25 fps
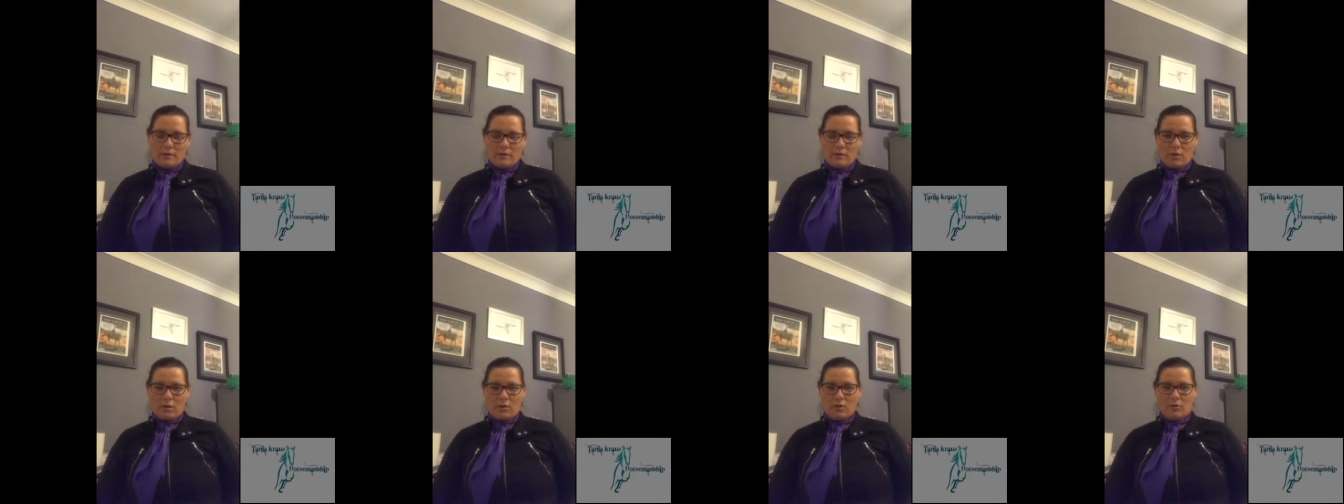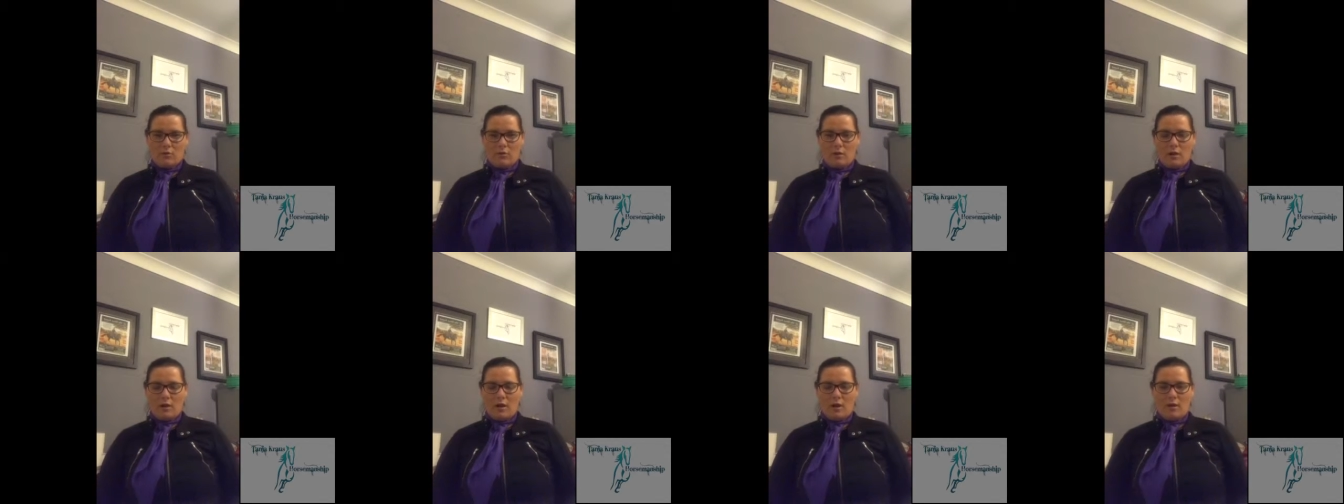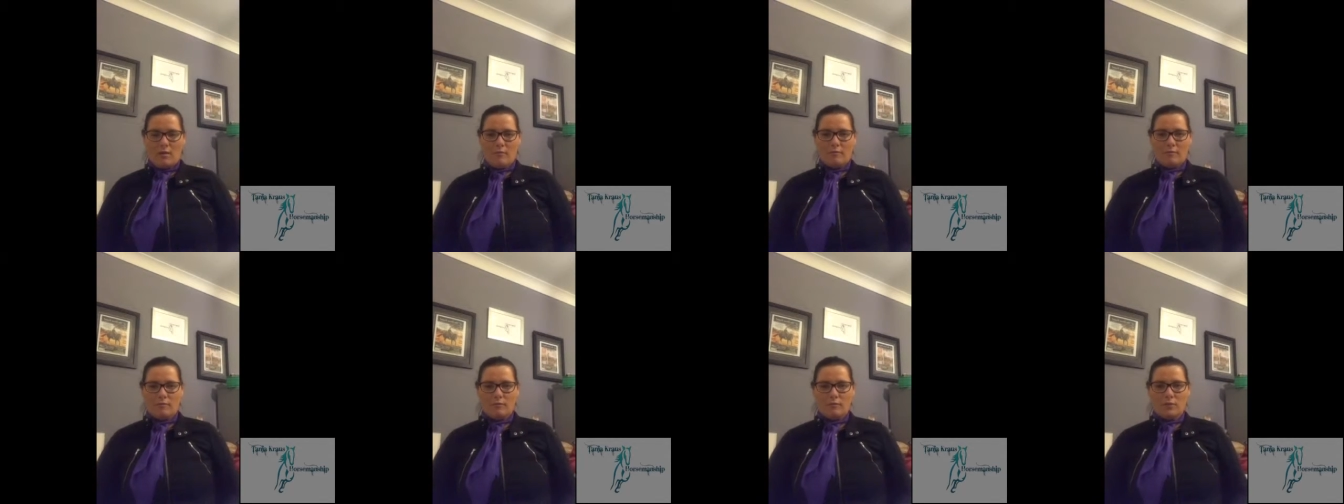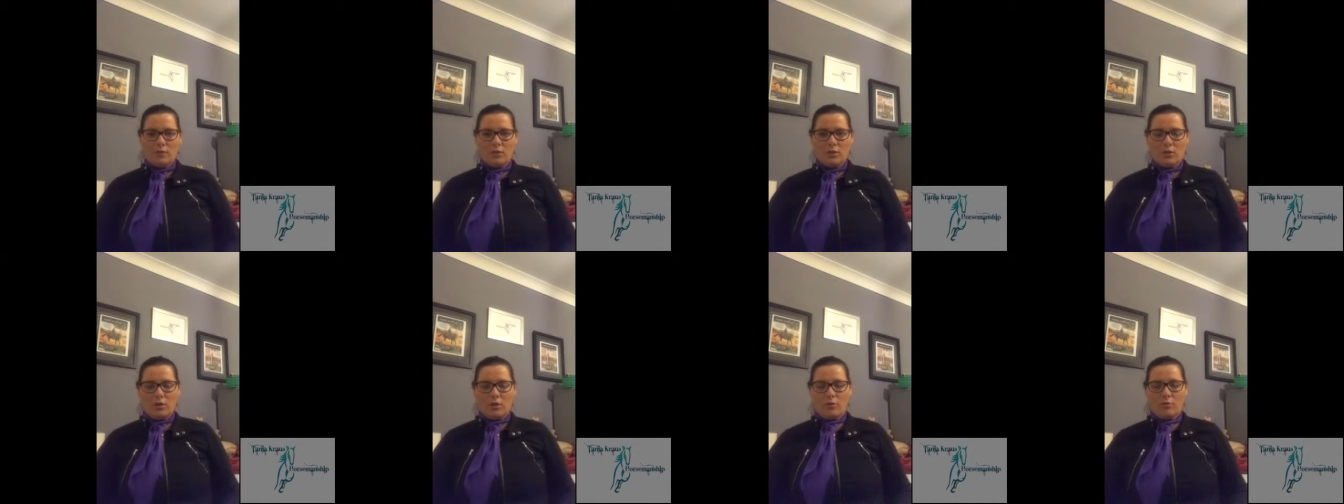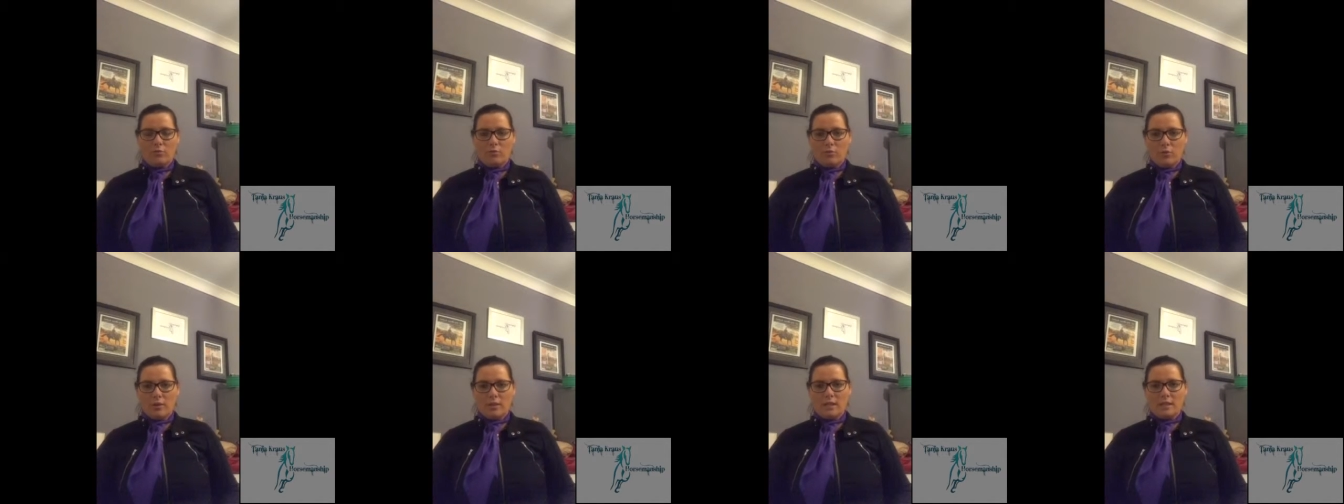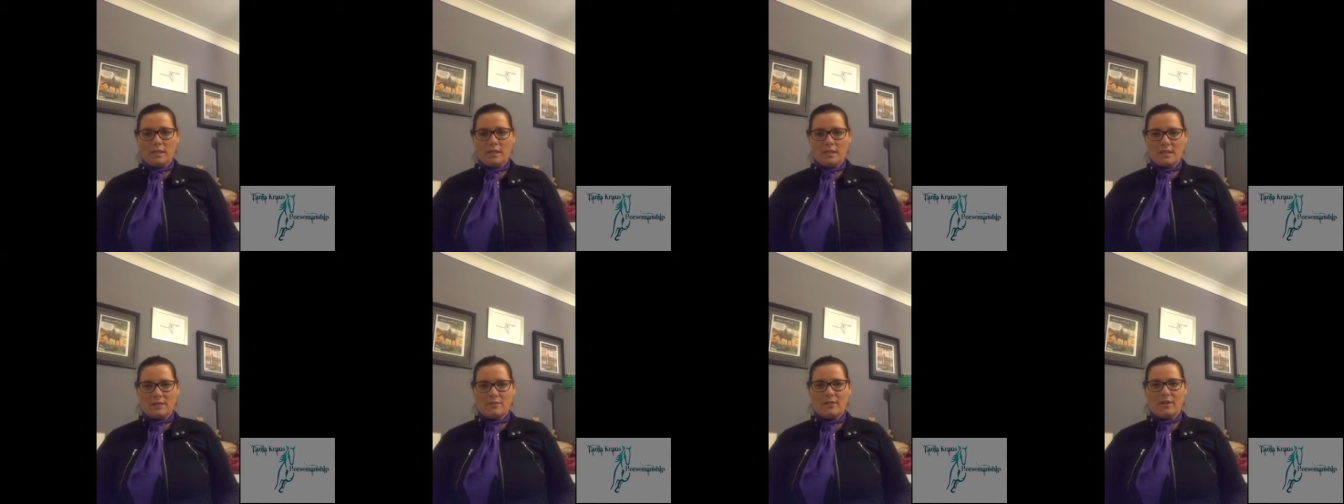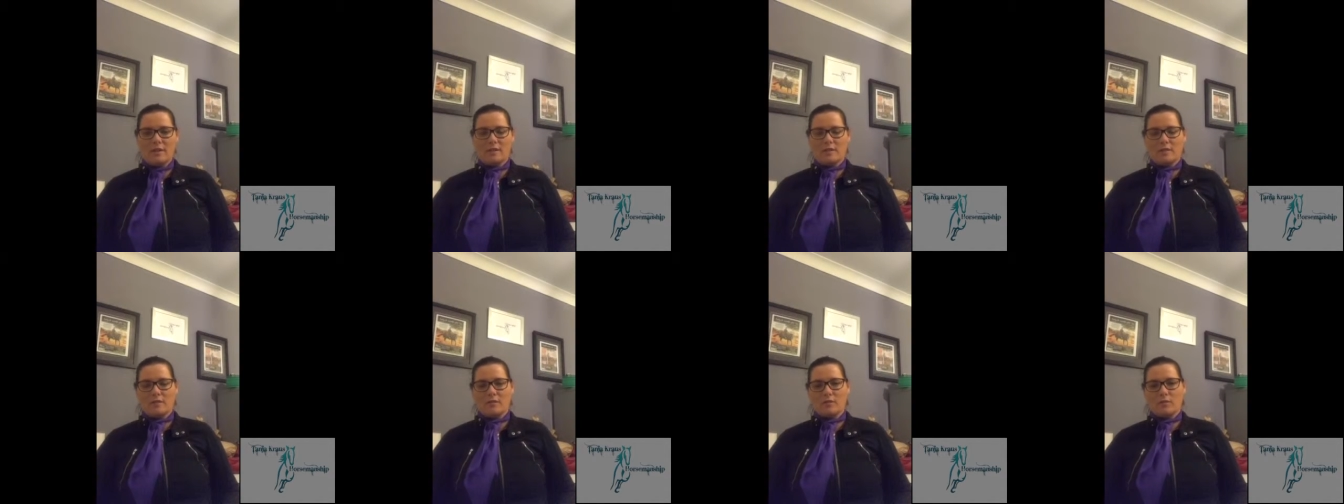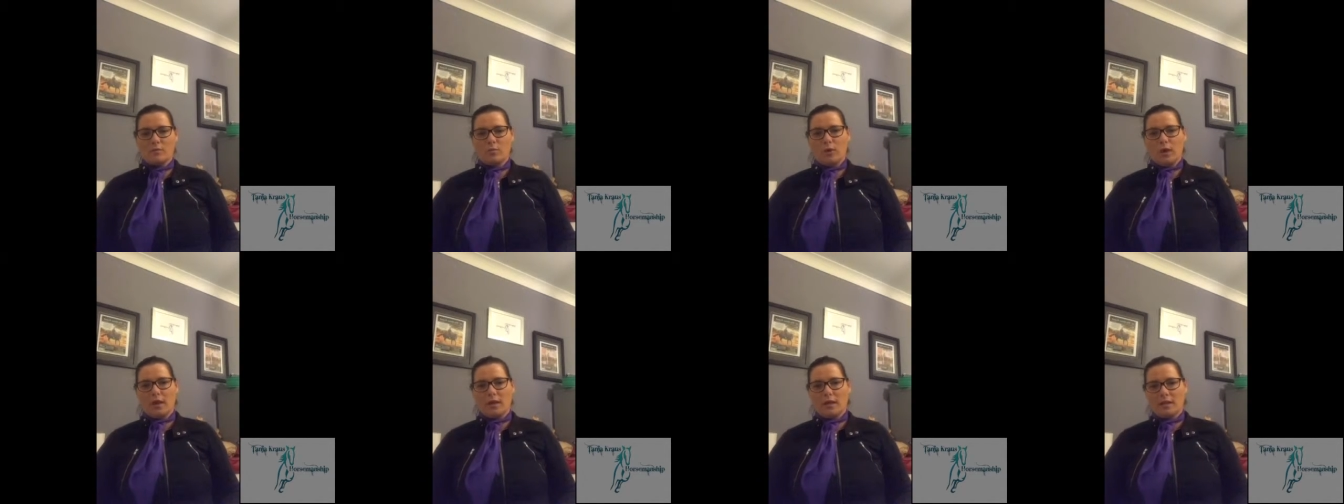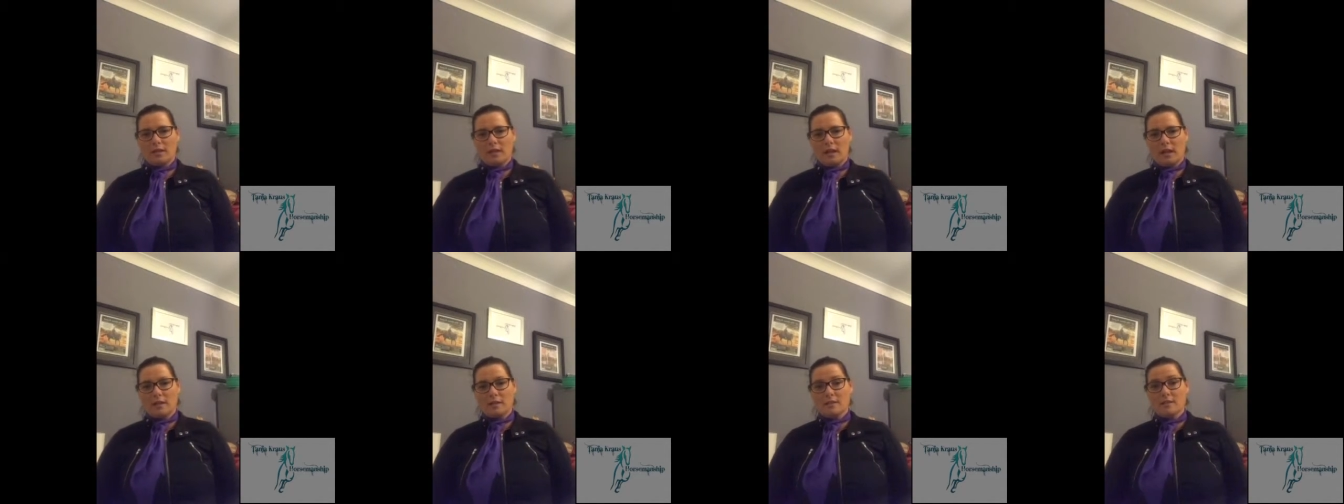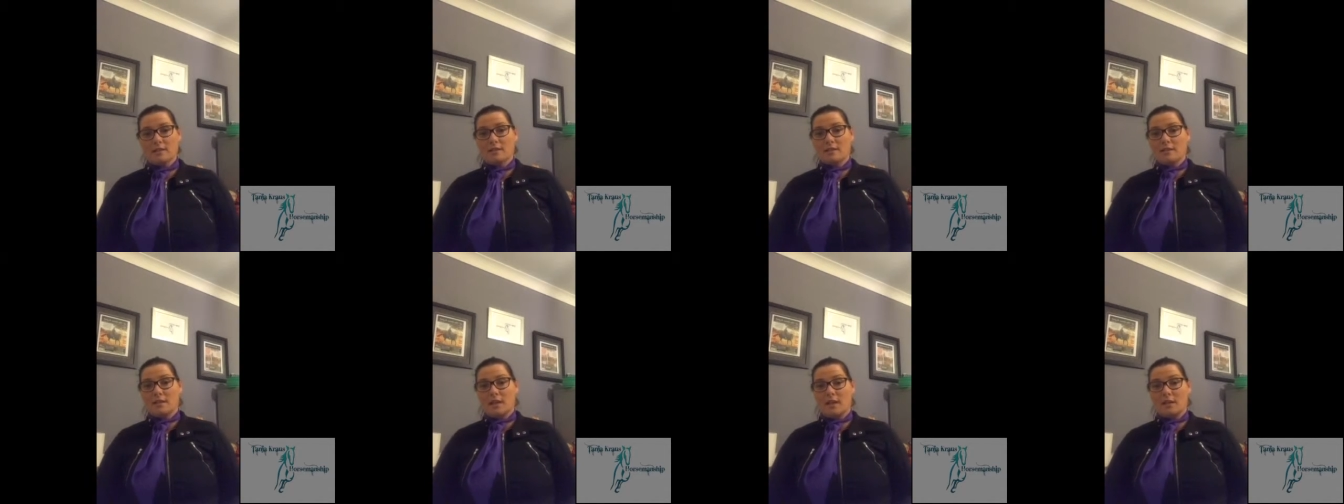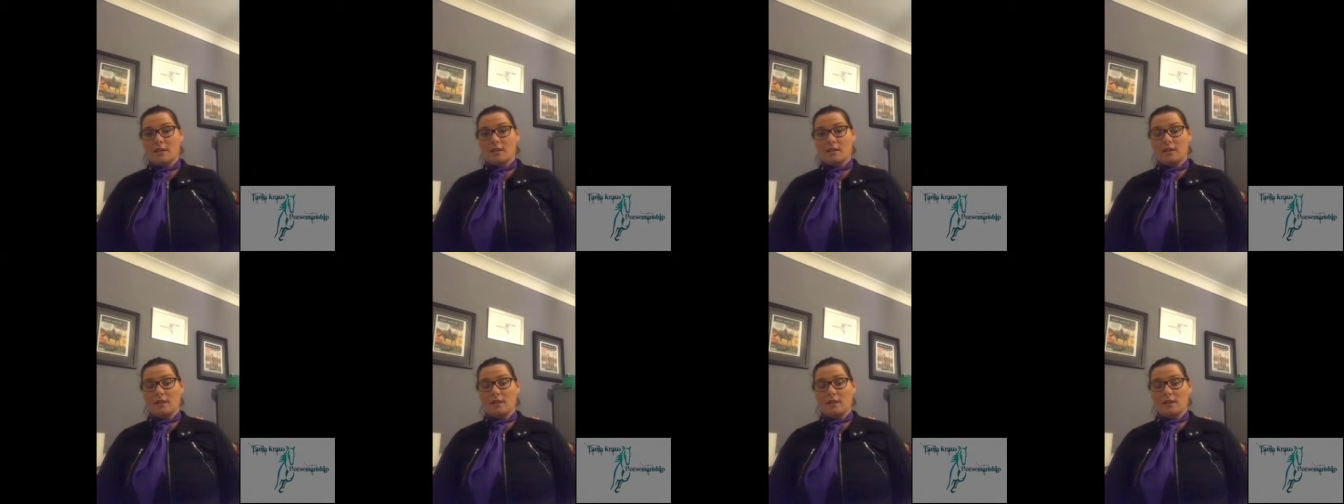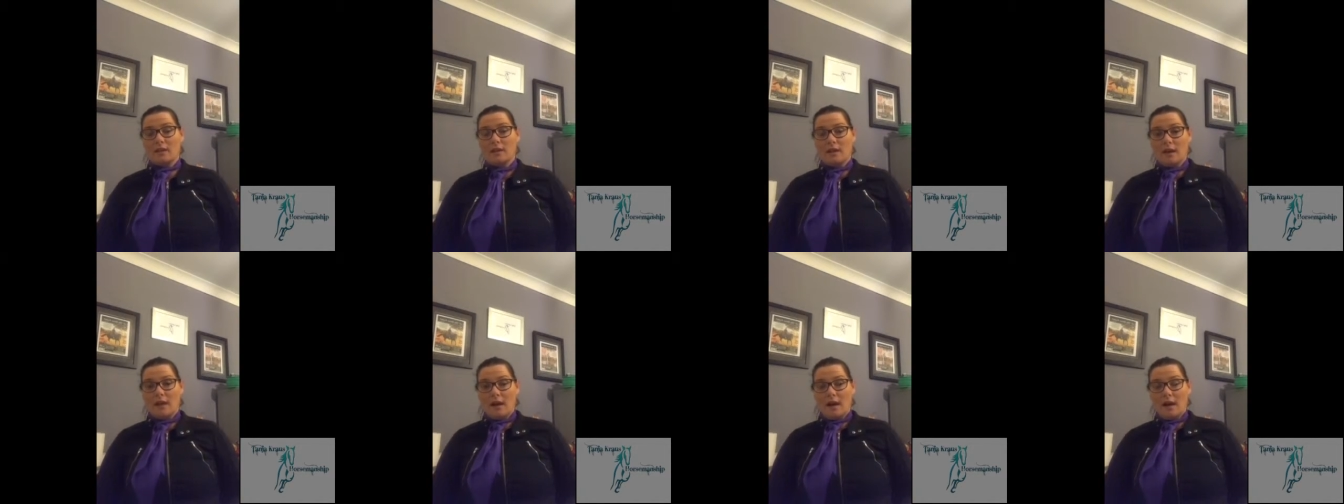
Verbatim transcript: So, you know, we need to give ourselves a break and understand that